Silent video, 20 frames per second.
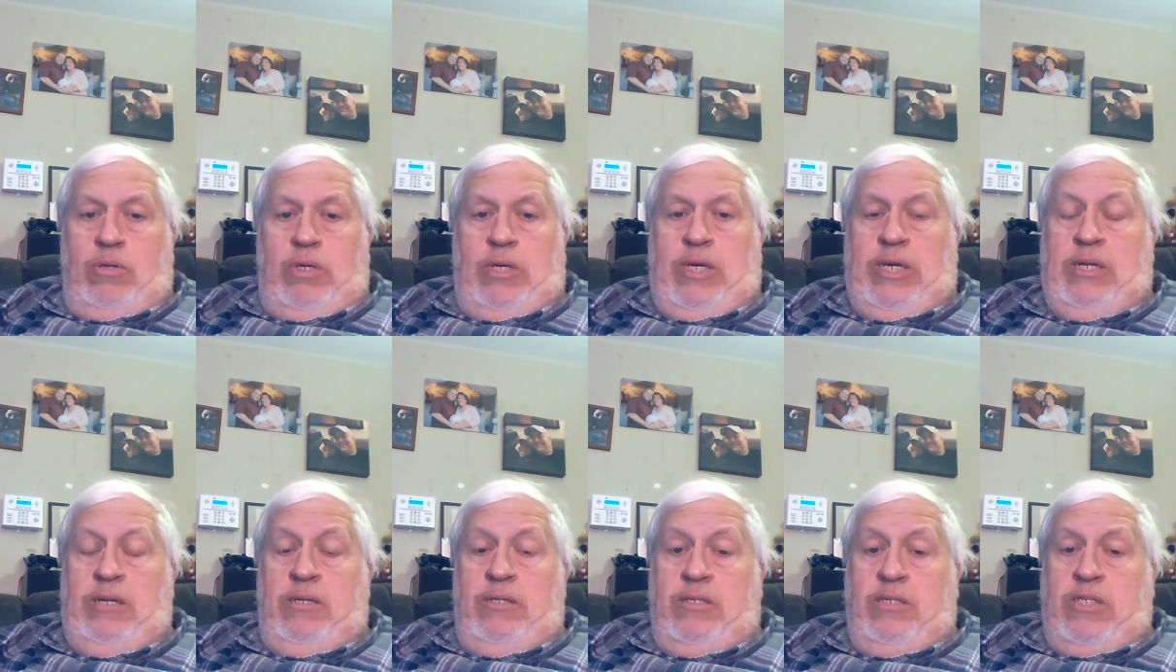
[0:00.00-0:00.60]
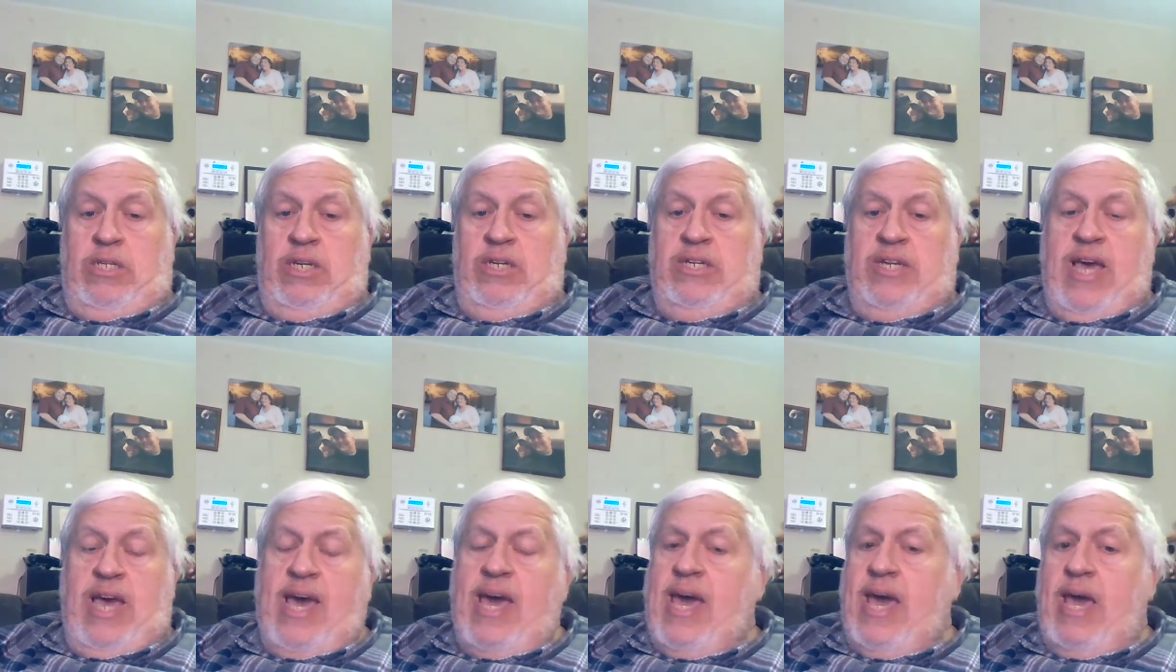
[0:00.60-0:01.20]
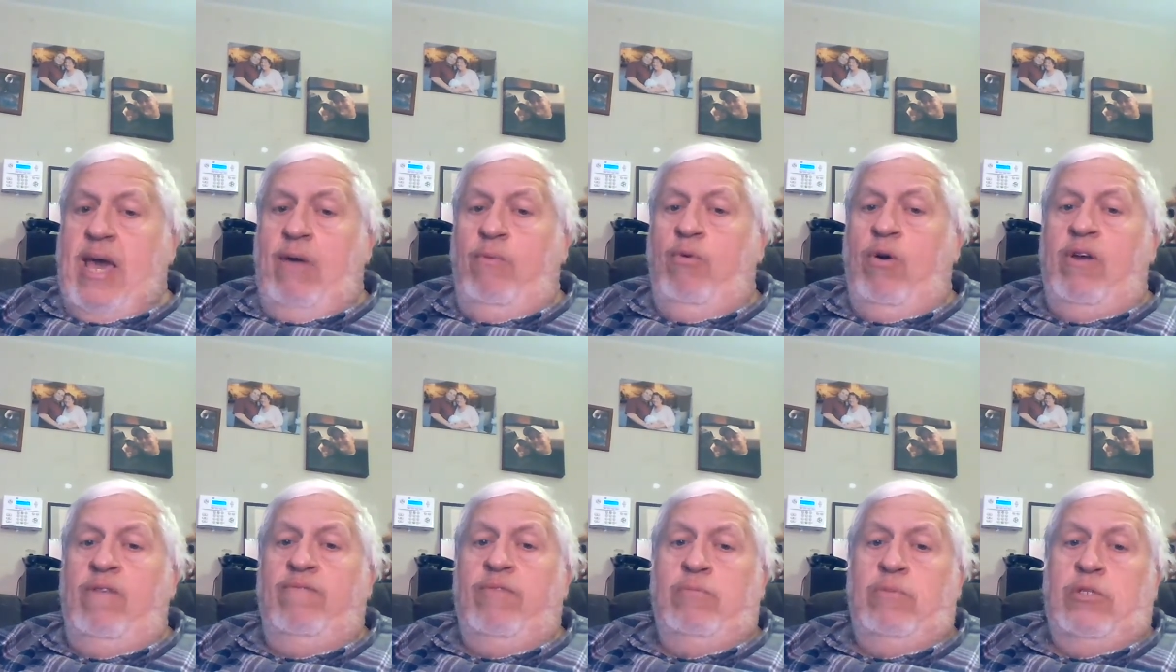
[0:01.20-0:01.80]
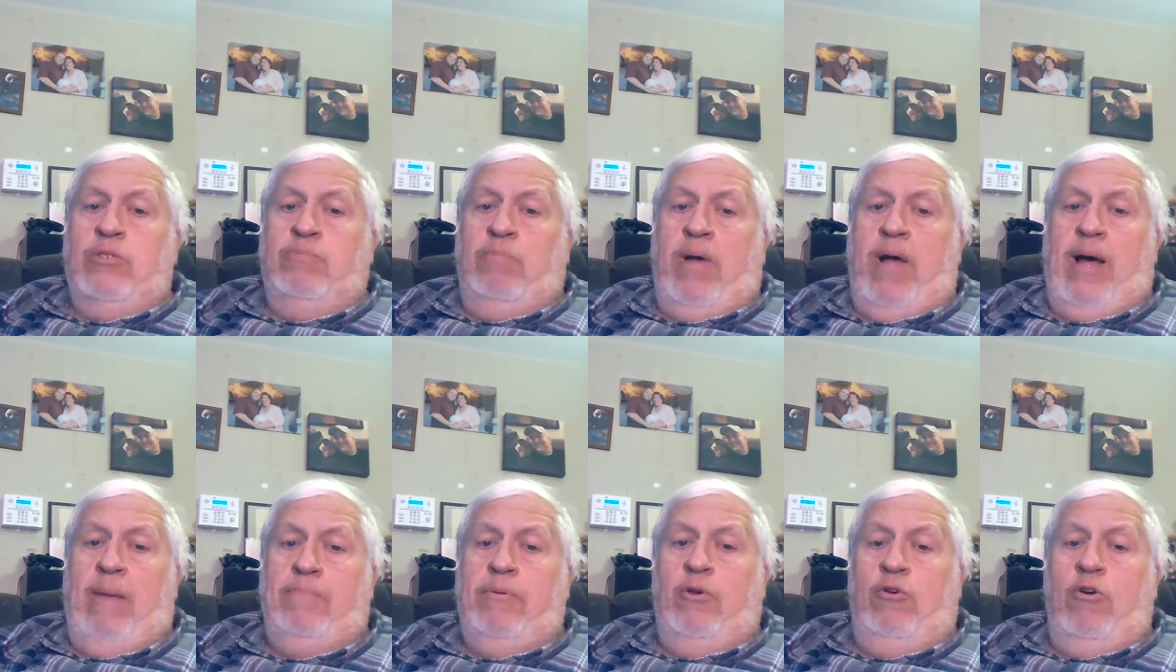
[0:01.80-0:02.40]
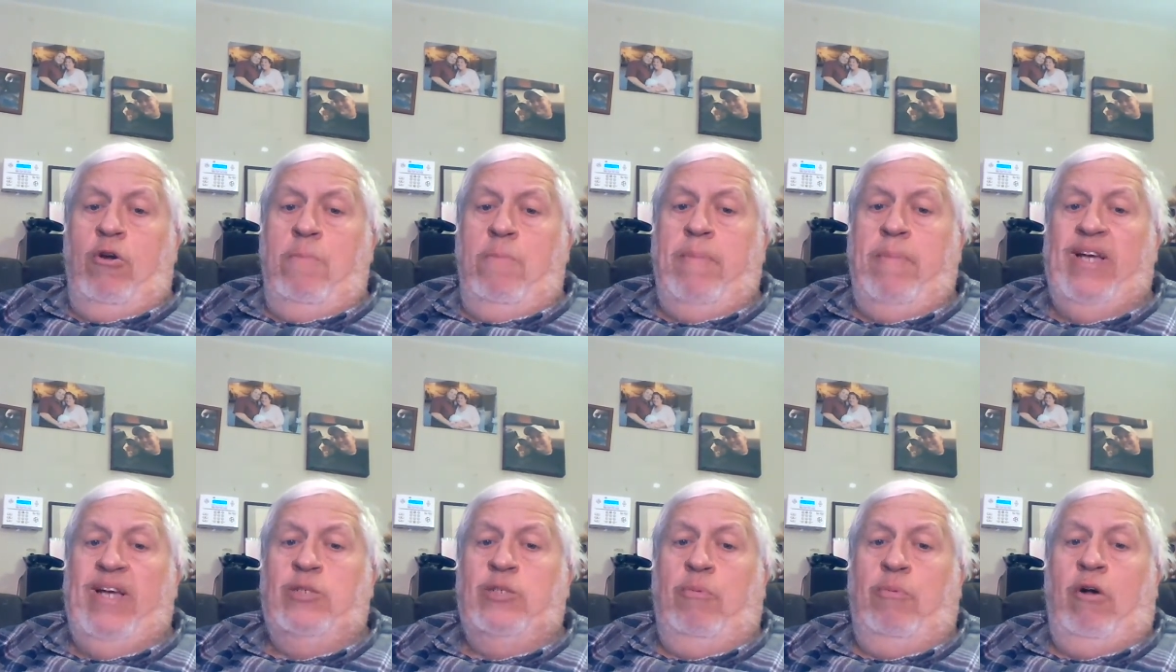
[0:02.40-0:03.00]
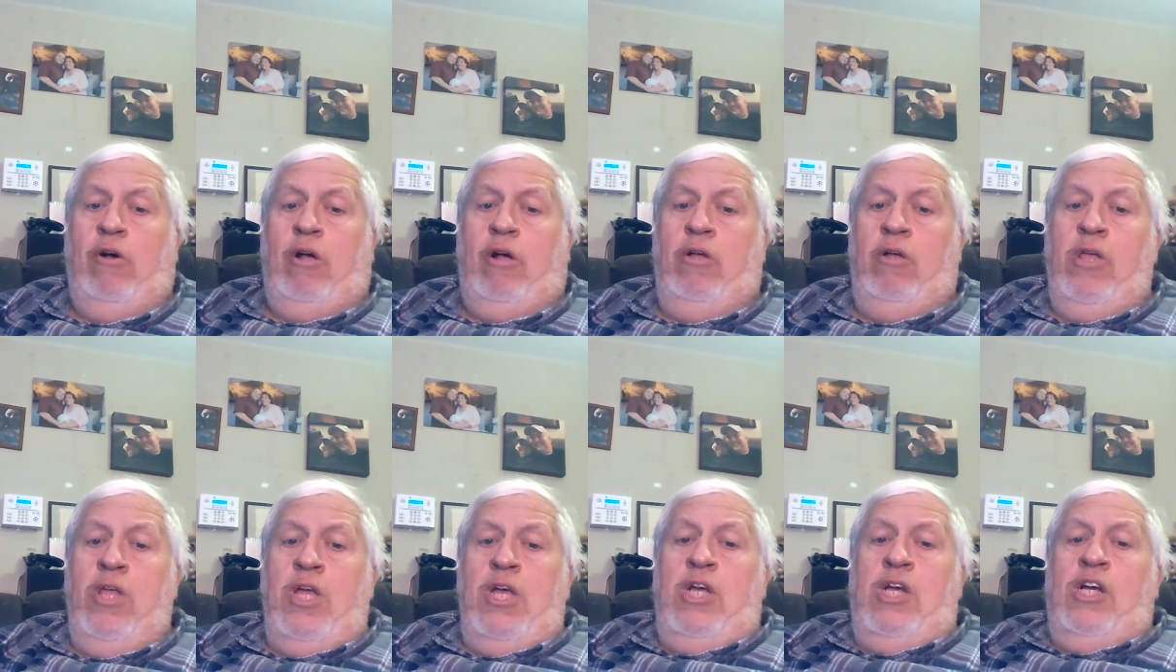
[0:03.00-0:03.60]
and today, one of the most popular baseball